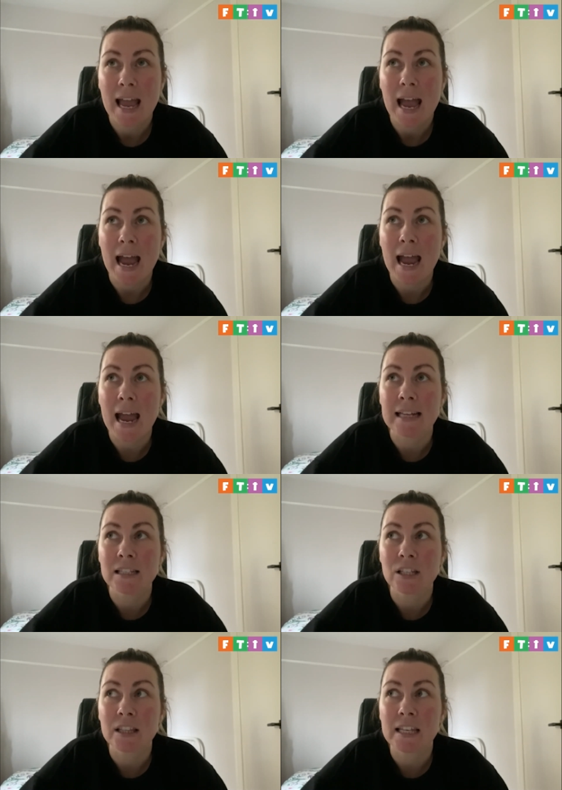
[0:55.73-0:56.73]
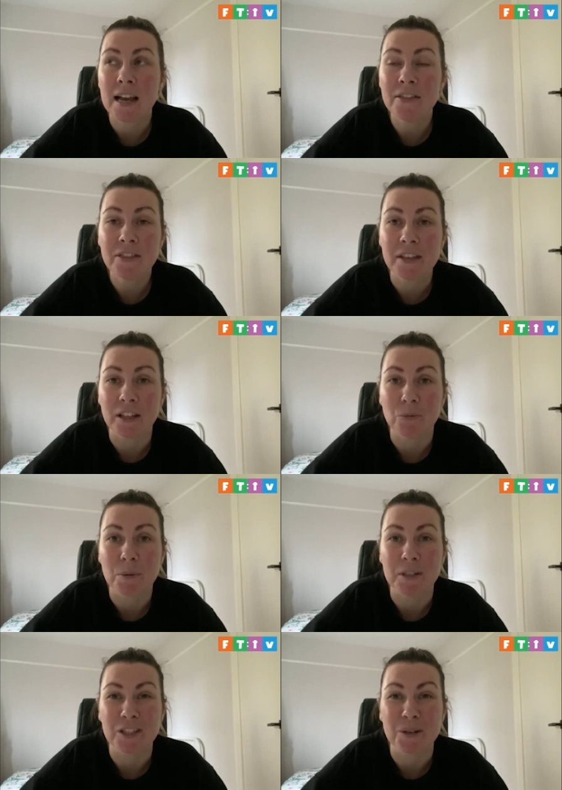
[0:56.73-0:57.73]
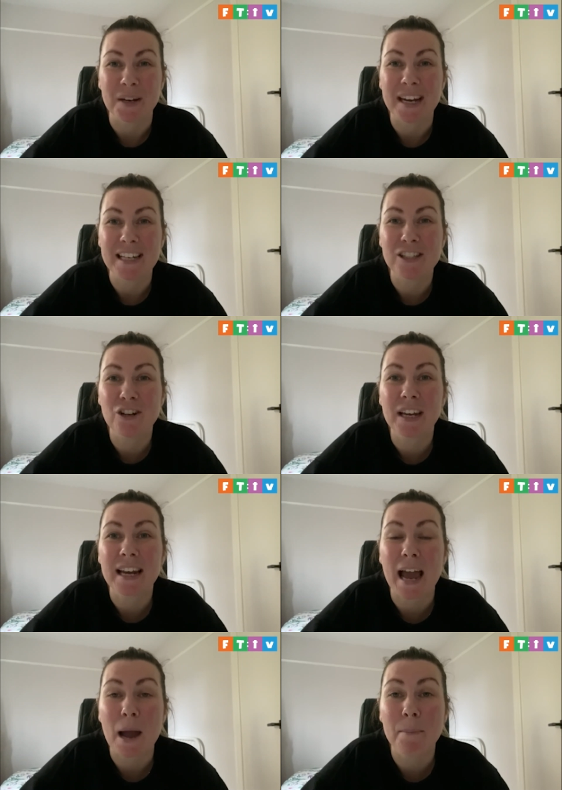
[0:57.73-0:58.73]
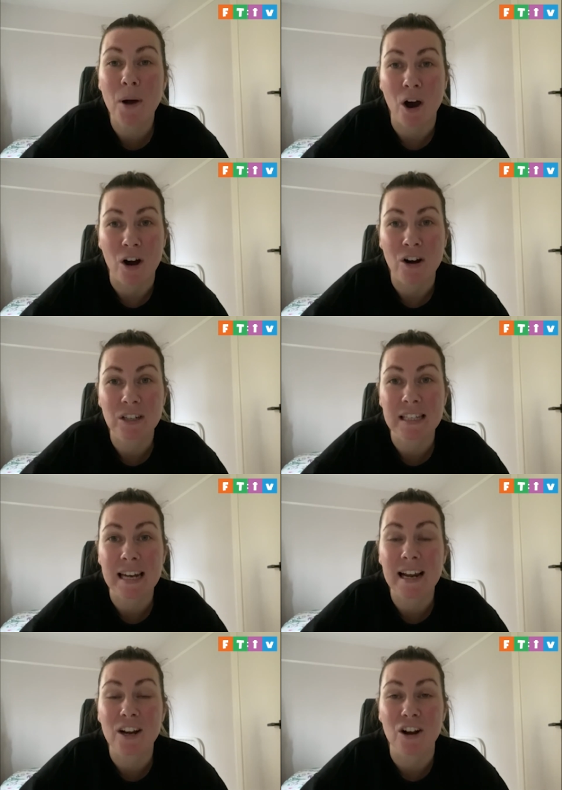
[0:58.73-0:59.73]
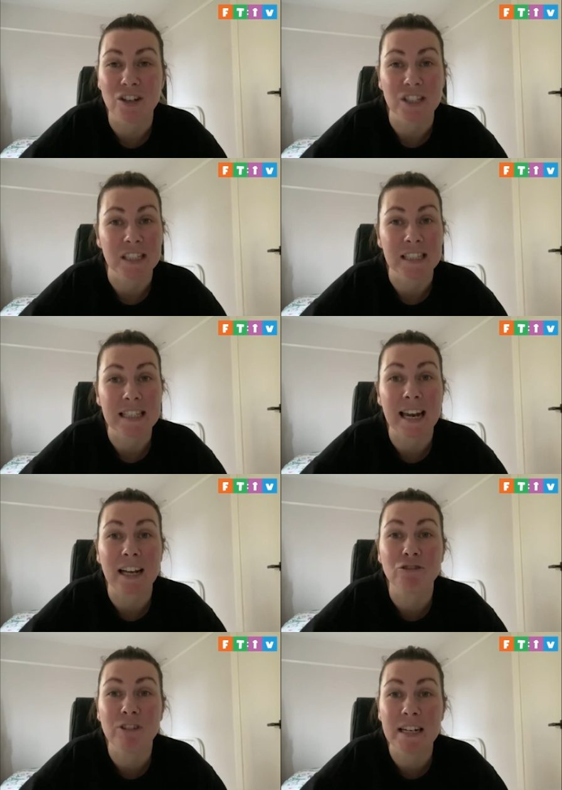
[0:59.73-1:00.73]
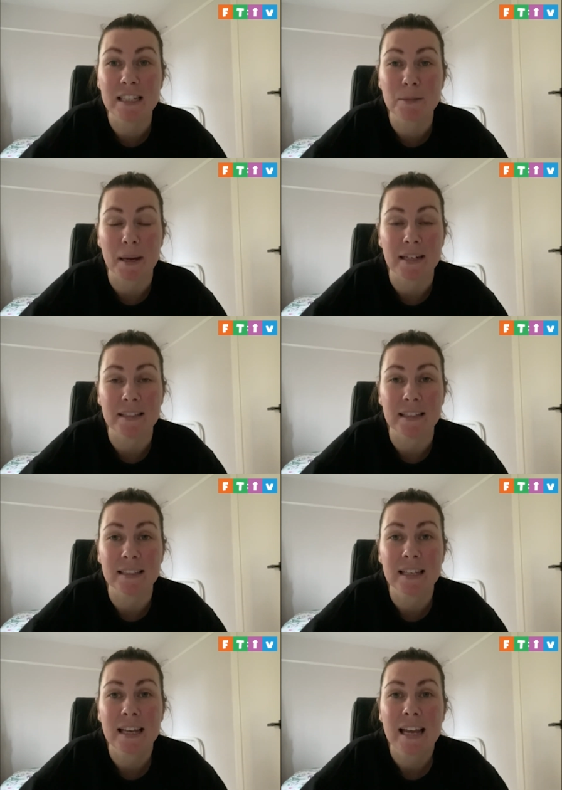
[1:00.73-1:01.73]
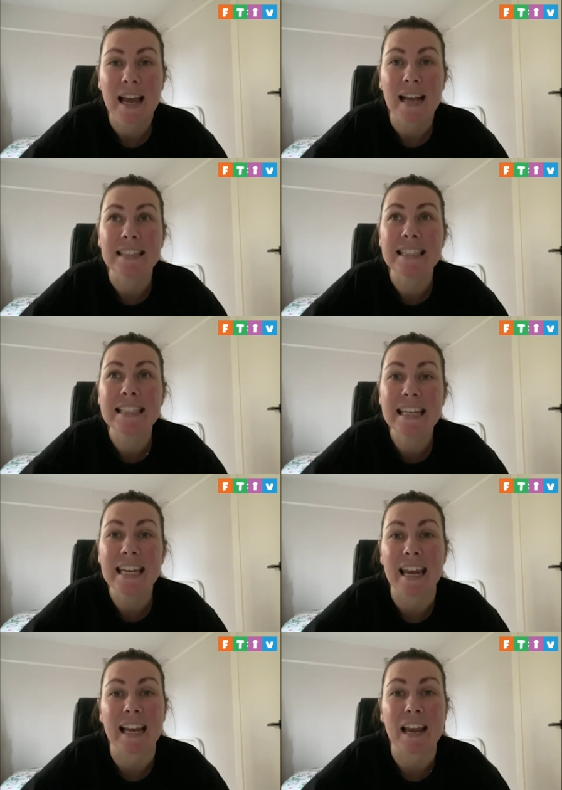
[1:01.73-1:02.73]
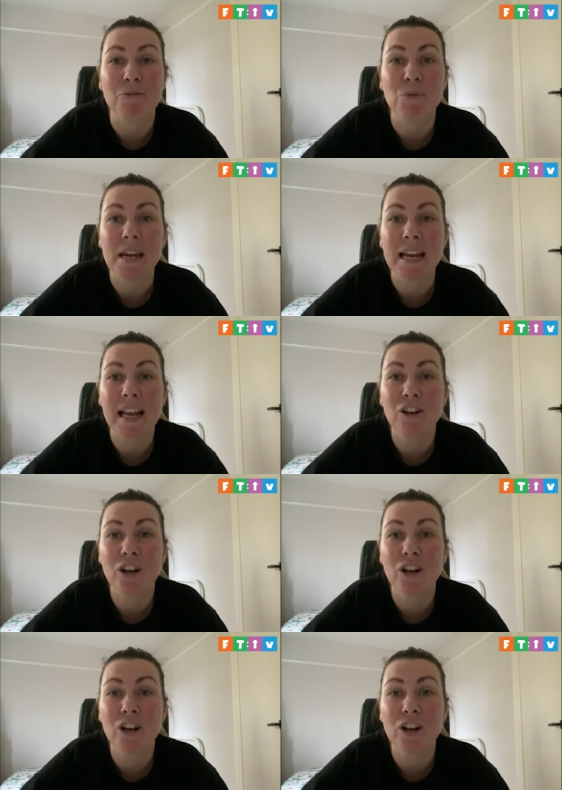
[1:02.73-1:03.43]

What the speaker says: And the other thing that we've been doing is looking at our parks and our gardens and our green spaces and seeing if we can look